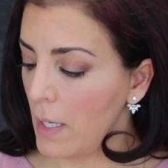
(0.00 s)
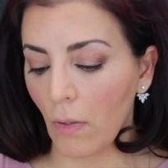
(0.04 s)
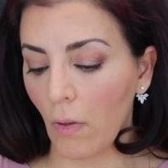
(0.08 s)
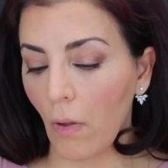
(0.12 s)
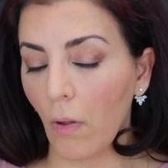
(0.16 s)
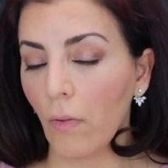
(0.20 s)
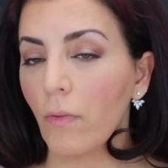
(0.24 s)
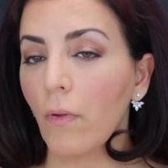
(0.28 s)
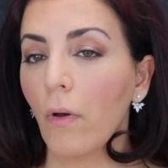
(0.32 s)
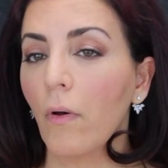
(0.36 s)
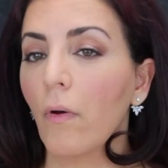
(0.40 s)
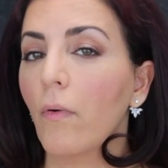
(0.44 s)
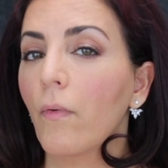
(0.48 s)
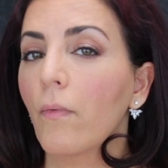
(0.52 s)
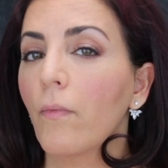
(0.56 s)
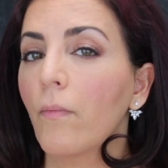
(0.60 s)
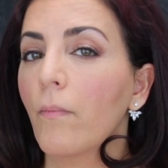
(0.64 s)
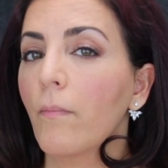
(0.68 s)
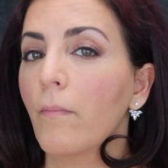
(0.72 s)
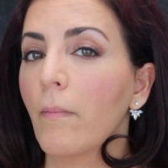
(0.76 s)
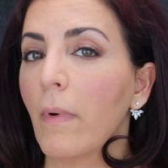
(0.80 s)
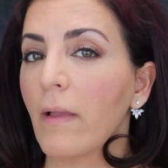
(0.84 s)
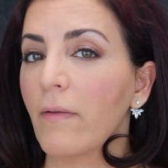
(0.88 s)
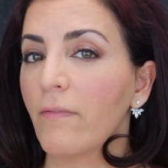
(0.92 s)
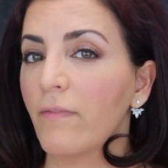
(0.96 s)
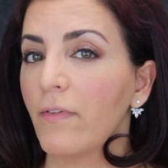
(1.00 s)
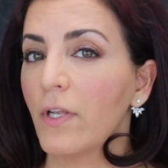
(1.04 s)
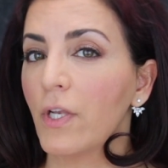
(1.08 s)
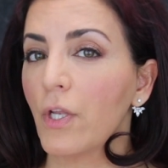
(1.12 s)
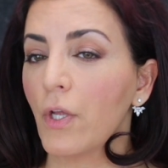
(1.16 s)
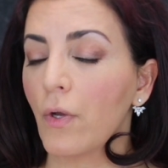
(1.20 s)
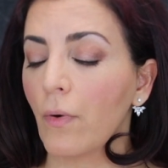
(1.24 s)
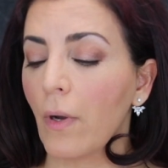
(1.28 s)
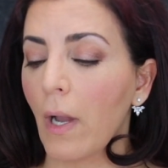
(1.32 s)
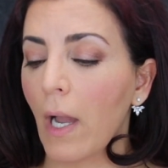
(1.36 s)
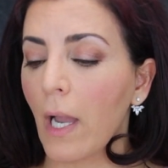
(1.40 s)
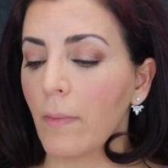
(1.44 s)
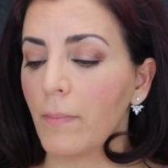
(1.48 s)
Although my
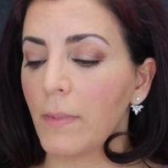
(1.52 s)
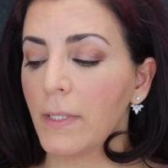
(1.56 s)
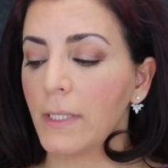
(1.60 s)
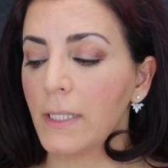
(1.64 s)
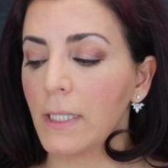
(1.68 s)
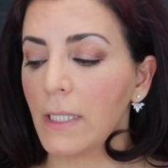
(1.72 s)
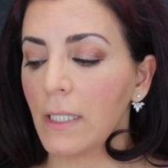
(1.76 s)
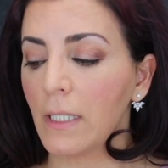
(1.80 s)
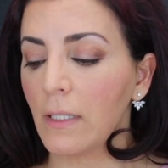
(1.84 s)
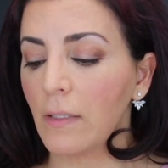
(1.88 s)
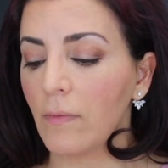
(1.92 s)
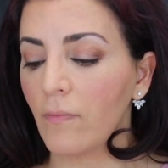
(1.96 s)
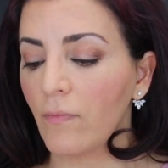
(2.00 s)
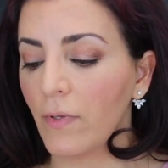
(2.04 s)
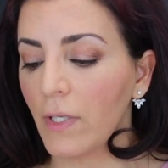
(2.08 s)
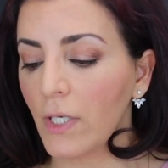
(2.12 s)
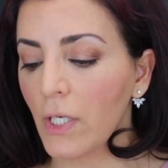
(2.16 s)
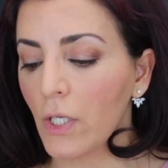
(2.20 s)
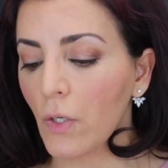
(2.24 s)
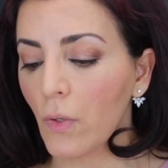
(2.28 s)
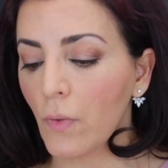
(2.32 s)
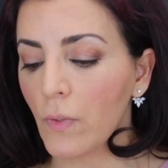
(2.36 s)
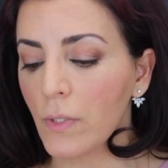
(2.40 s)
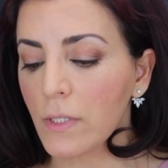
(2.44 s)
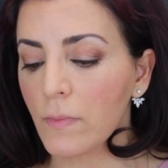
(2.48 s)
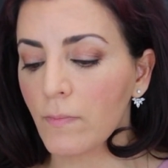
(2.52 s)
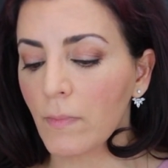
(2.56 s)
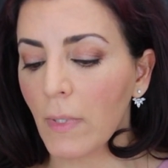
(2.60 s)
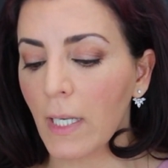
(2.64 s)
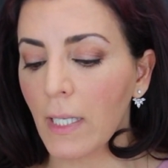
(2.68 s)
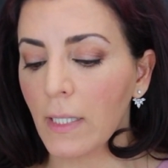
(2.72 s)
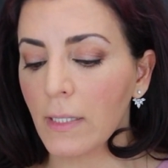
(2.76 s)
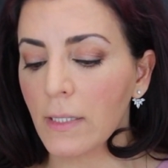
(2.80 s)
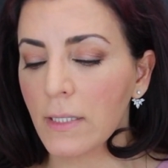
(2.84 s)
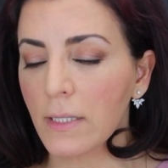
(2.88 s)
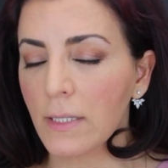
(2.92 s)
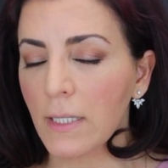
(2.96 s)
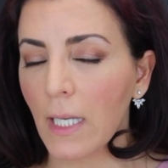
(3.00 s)
video, IBD video, is
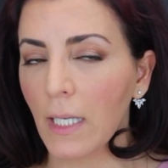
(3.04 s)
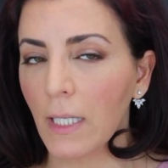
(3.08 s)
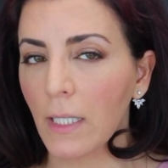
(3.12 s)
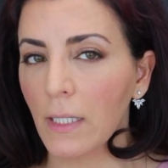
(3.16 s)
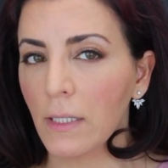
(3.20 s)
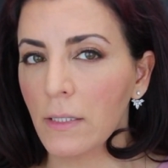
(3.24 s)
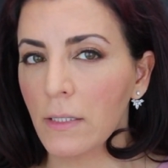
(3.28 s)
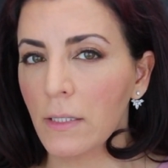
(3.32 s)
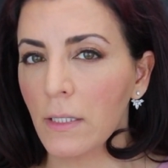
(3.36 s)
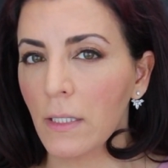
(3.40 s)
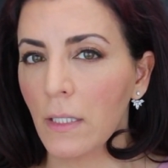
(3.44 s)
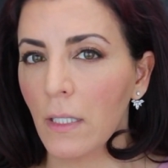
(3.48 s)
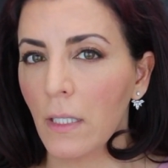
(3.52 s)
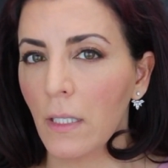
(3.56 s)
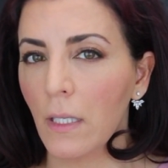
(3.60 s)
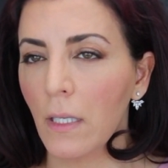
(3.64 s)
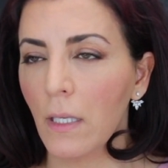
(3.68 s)
my second